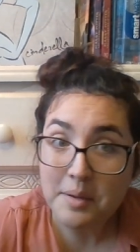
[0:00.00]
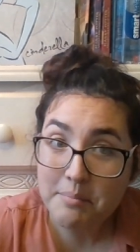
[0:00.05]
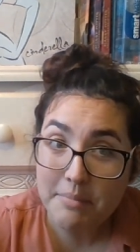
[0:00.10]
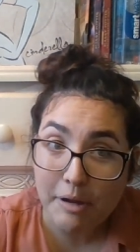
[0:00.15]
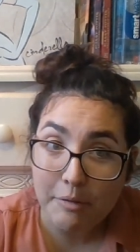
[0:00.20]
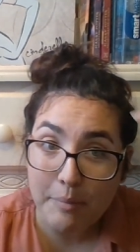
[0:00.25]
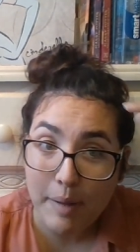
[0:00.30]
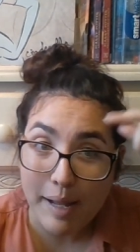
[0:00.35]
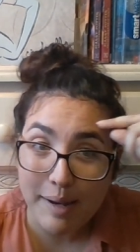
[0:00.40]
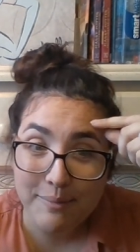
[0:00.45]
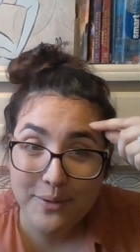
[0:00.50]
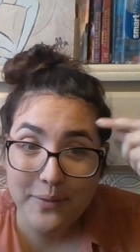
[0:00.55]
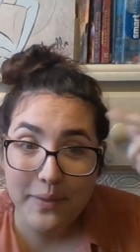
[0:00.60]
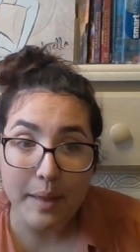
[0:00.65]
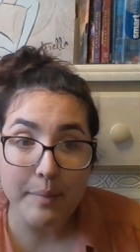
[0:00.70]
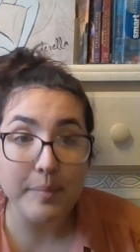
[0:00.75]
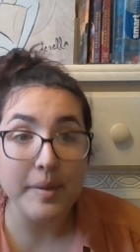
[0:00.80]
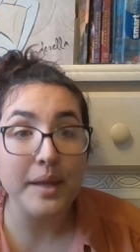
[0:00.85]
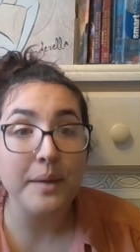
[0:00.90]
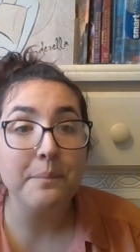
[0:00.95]
my mind won't
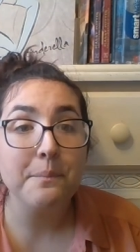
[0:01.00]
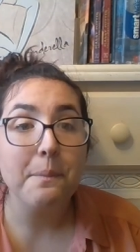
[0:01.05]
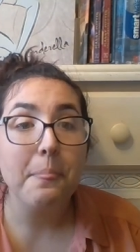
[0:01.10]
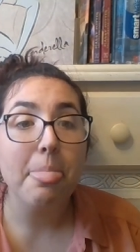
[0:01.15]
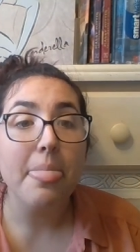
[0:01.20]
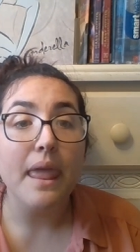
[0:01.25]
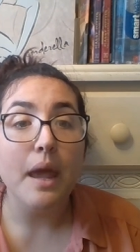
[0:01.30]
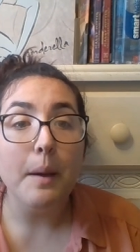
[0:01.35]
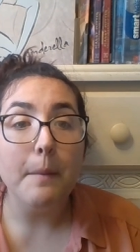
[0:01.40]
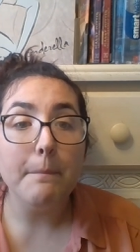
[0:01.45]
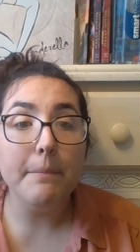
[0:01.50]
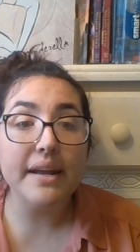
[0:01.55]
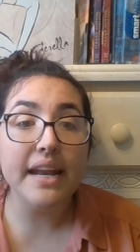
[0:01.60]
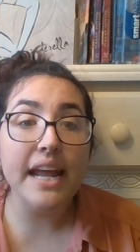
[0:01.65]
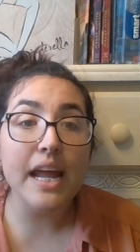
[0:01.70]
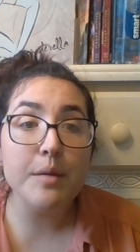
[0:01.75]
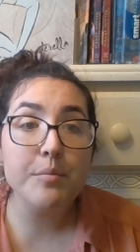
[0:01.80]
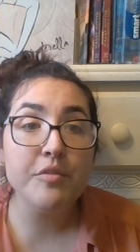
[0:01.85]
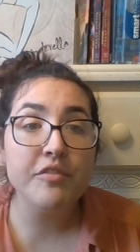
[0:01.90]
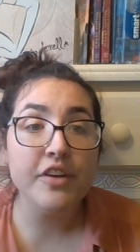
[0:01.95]
let me. But I
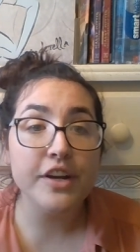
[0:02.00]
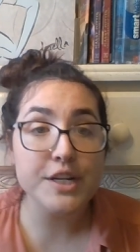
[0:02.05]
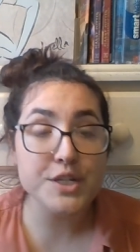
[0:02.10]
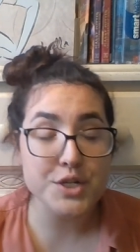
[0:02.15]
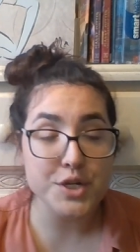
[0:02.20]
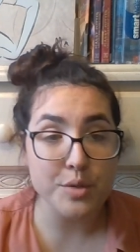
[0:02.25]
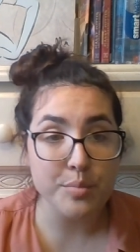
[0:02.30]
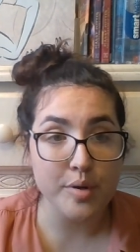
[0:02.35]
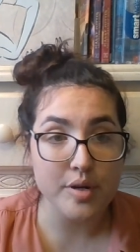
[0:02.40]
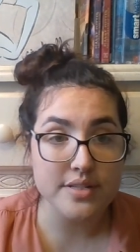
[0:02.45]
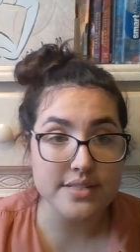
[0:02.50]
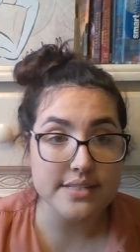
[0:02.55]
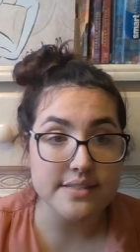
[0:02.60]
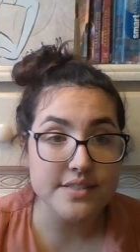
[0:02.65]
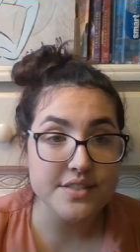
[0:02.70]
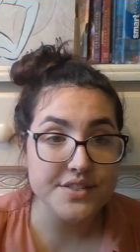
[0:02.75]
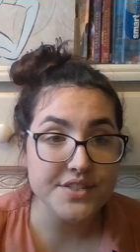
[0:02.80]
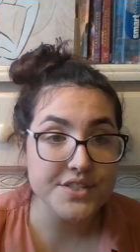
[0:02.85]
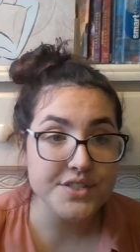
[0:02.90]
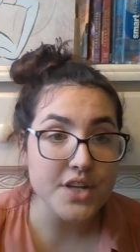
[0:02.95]
am a very chill person.
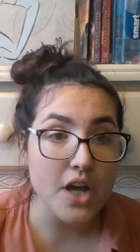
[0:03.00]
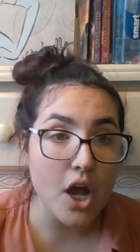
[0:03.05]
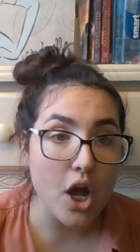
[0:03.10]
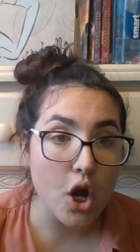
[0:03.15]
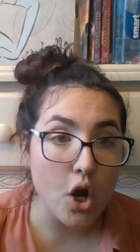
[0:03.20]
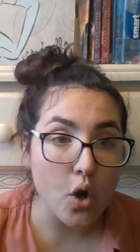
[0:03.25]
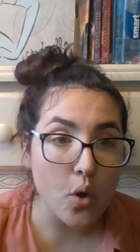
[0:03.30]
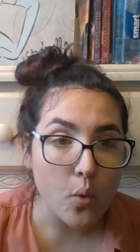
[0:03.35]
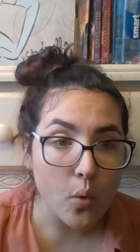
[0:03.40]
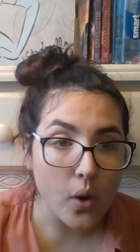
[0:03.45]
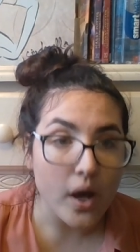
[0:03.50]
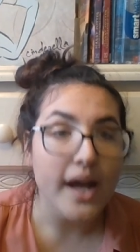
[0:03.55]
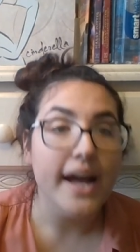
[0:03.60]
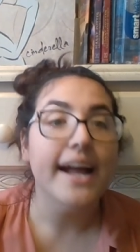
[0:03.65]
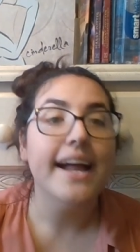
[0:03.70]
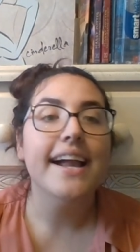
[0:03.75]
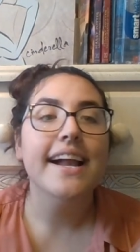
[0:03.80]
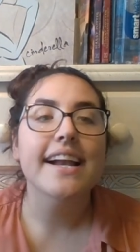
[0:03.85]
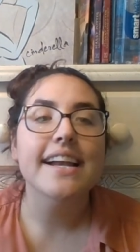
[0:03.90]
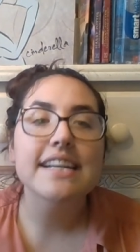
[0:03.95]
So
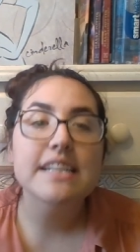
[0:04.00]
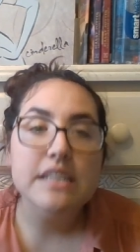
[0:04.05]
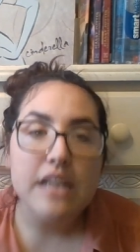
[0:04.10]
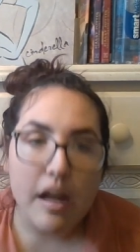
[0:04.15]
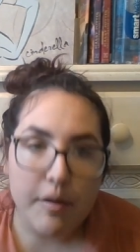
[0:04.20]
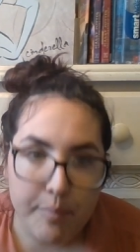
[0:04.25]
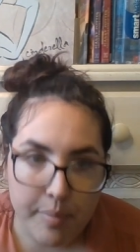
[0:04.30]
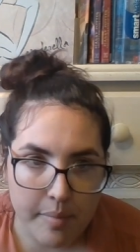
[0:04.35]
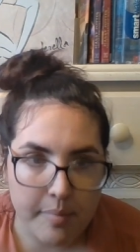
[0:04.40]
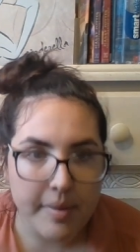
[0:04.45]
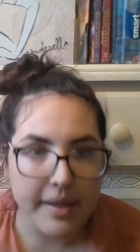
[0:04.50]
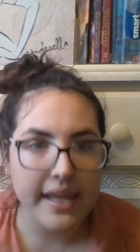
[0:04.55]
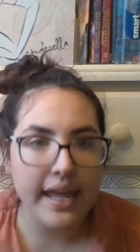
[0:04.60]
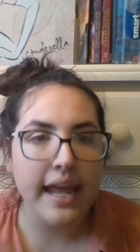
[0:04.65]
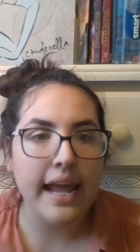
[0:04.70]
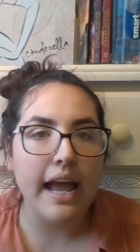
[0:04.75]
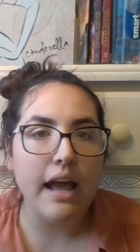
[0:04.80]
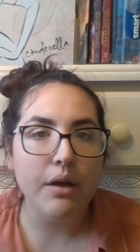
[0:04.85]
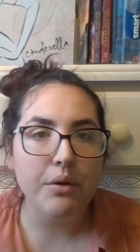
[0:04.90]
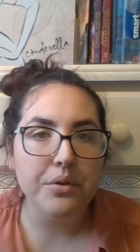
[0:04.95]
I've been
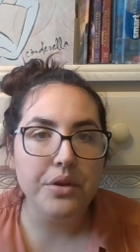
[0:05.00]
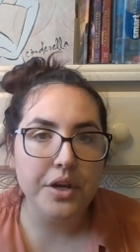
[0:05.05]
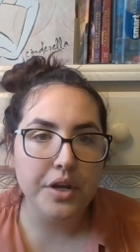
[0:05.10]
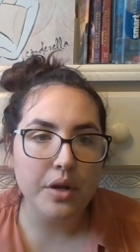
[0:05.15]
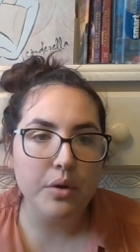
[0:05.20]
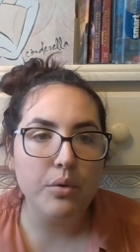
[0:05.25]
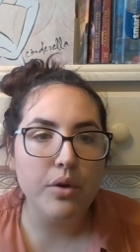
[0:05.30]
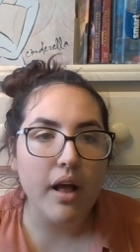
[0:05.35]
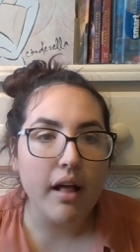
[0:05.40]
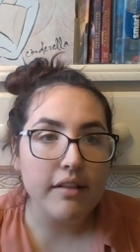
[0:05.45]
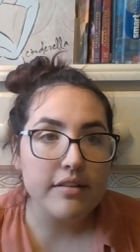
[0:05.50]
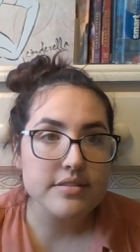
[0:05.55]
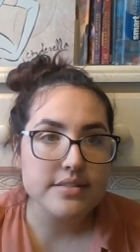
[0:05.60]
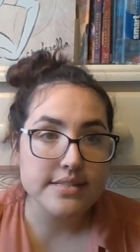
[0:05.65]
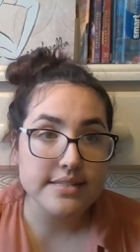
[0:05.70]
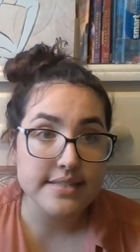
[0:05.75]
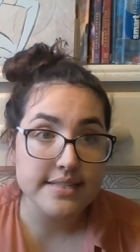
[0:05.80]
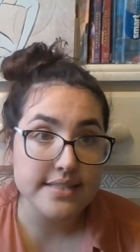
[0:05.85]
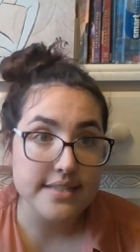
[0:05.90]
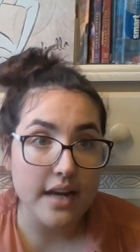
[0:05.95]
picking out, colors
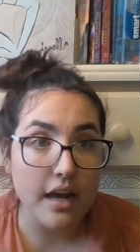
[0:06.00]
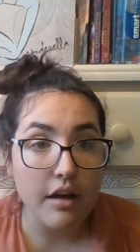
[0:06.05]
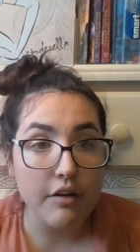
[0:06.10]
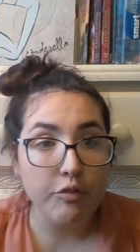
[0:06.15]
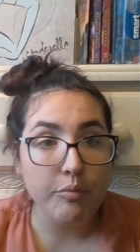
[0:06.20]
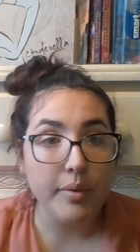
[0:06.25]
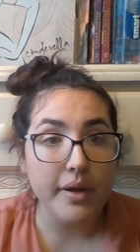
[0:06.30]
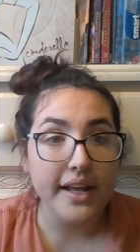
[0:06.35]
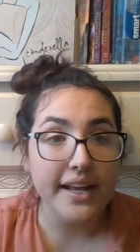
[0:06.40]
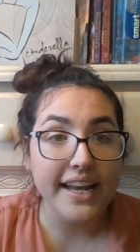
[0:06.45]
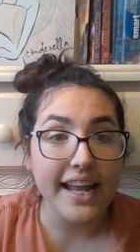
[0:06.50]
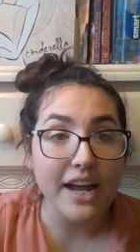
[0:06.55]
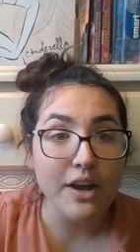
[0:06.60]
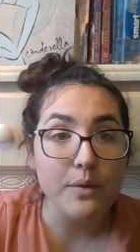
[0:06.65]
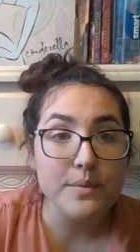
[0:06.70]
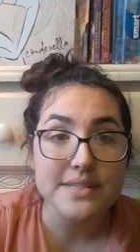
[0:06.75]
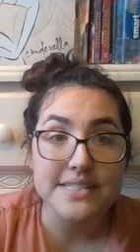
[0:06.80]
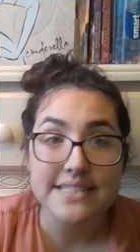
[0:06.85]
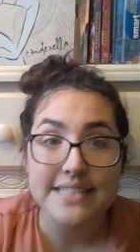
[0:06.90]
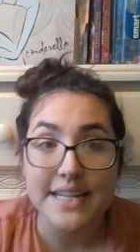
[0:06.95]
and stuff, but I
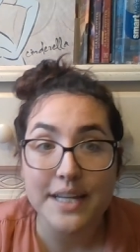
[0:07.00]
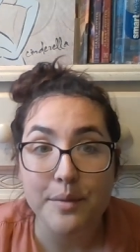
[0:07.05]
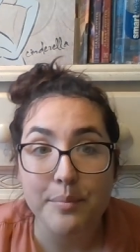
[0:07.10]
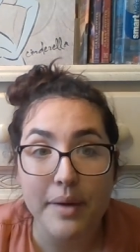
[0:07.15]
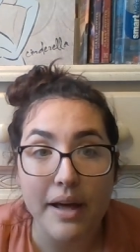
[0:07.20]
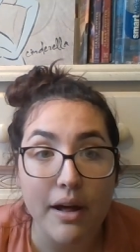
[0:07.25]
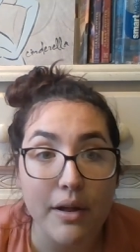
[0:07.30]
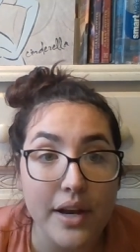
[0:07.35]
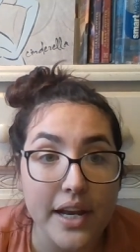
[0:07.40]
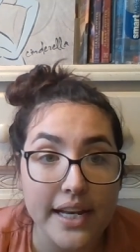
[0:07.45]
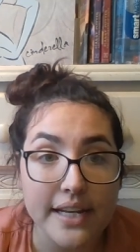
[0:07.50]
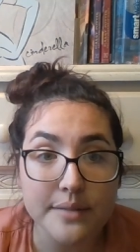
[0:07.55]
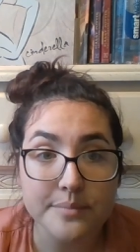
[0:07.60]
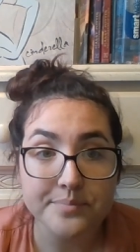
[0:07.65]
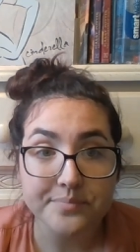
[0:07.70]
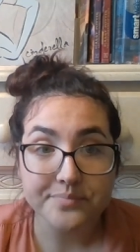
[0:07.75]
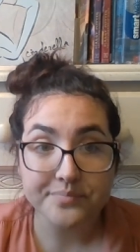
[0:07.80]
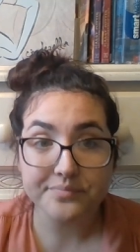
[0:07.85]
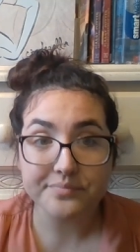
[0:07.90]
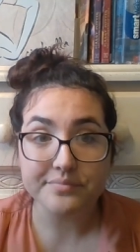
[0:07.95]
always think about it.
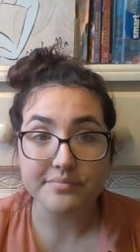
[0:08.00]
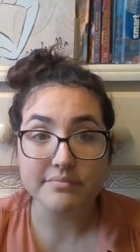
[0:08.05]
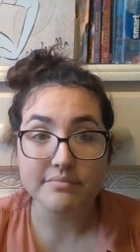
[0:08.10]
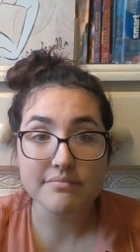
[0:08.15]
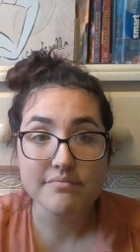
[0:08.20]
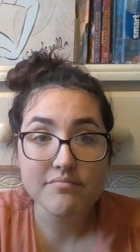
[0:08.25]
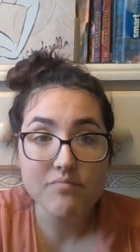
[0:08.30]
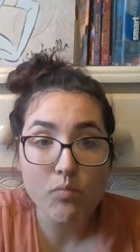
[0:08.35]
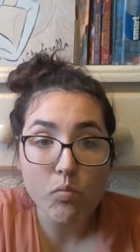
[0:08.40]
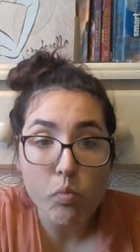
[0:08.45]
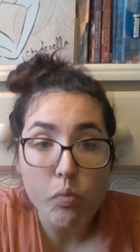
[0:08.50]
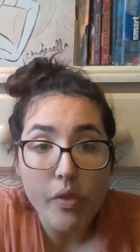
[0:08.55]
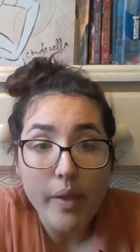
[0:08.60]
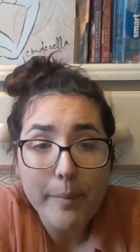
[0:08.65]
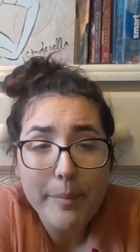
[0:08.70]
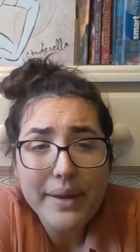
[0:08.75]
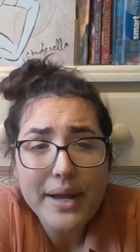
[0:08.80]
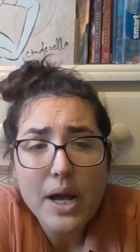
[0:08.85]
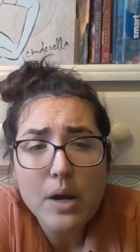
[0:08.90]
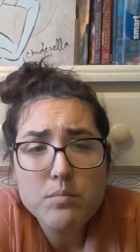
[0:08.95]

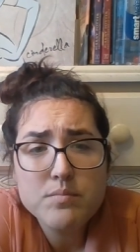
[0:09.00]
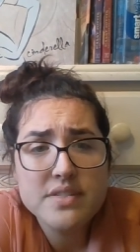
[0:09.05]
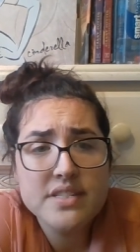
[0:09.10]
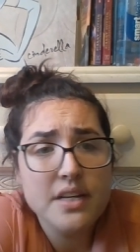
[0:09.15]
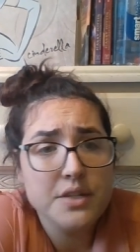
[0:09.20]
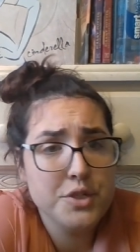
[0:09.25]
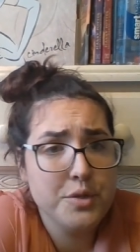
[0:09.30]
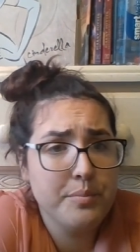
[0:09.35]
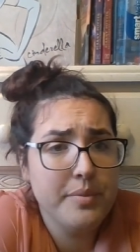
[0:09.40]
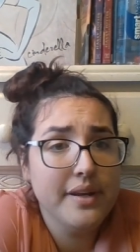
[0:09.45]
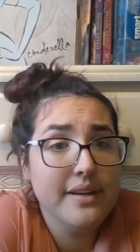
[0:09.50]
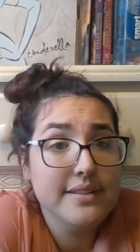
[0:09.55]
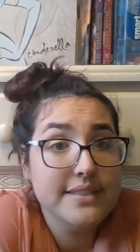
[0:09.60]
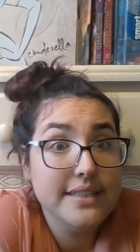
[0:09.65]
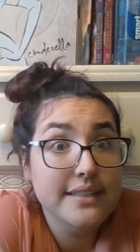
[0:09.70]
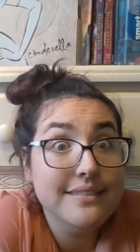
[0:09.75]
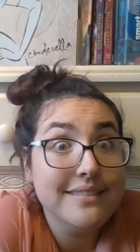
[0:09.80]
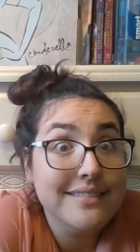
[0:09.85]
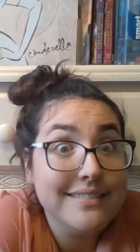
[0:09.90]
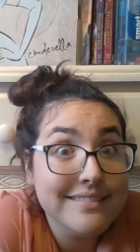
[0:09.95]
It becomes such a big
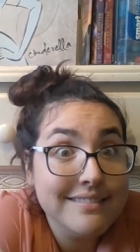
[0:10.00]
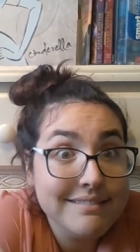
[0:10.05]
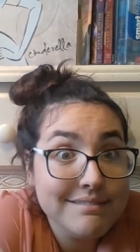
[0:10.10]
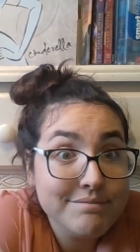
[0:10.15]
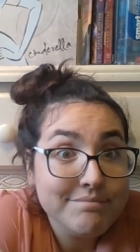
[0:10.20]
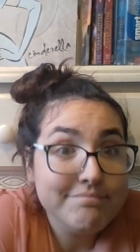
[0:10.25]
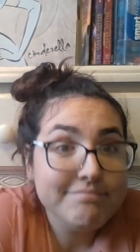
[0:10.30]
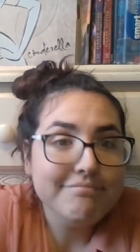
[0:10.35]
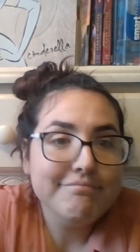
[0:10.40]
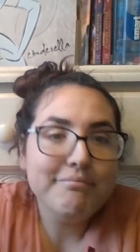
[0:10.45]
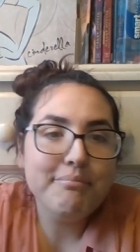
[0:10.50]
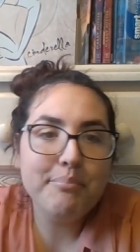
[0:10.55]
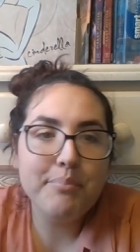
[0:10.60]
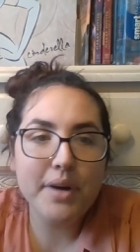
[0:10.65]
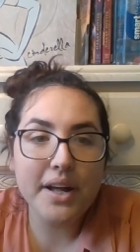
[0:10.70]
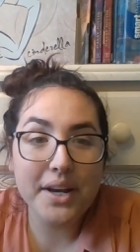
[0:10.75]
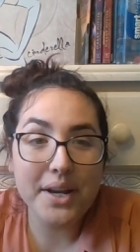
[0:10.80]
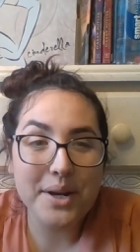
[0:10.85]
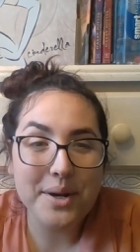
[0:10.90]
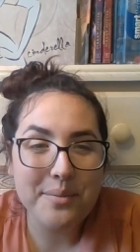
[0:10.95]
deal.
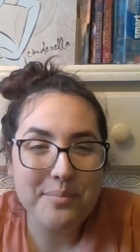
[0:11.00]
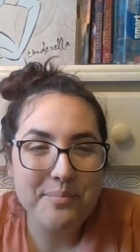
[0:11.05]
But